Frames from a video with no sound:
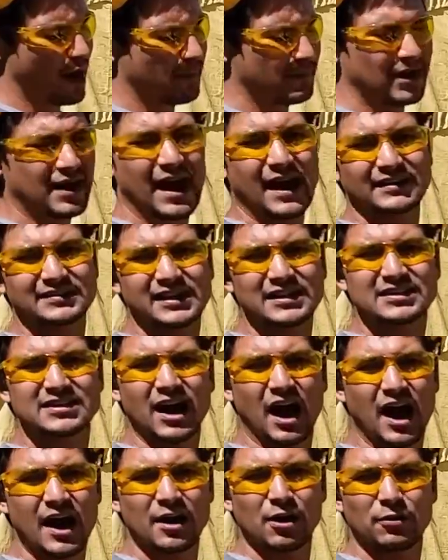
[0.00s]
it has a
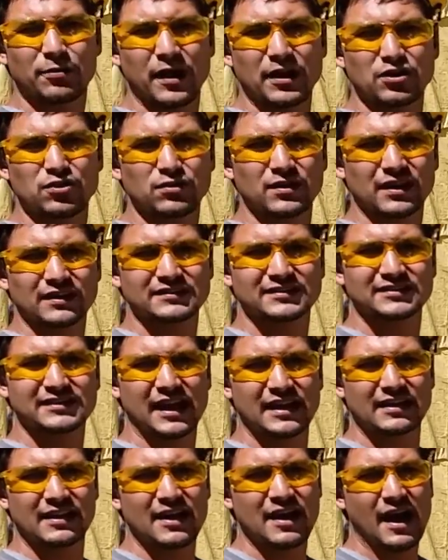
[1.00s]
dial that you can
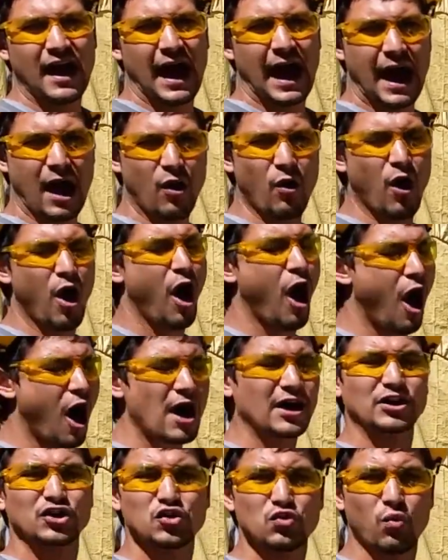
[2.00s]
set how
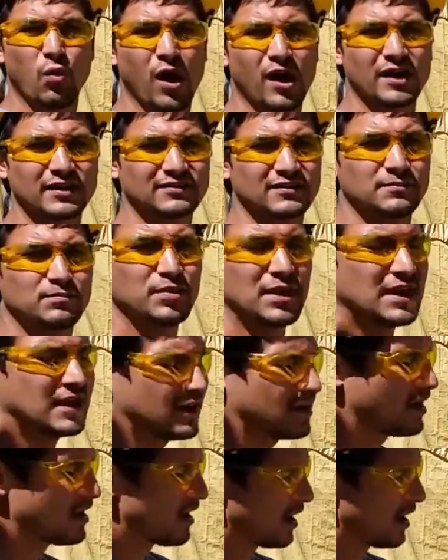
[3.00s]
hot you want it to be,